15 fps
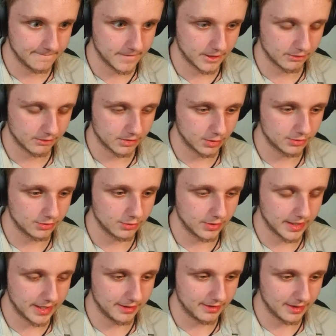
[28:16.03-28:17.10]
Is it going to do
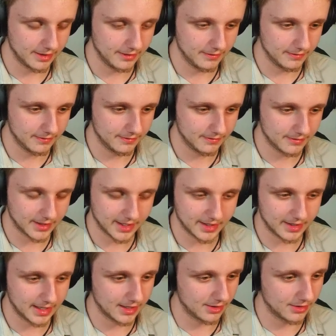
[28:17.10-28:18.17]
anything?
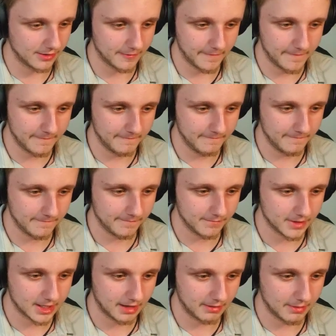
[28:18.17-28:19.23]
I don't know.
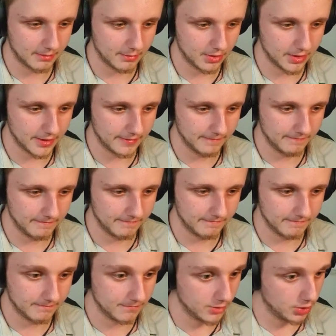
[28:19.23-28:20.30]
Come on, boy.
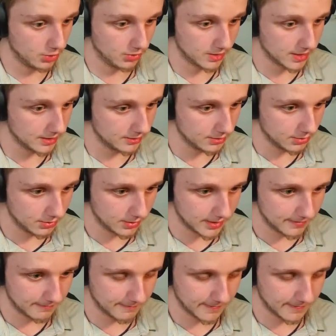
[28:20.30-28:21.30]
You can do it.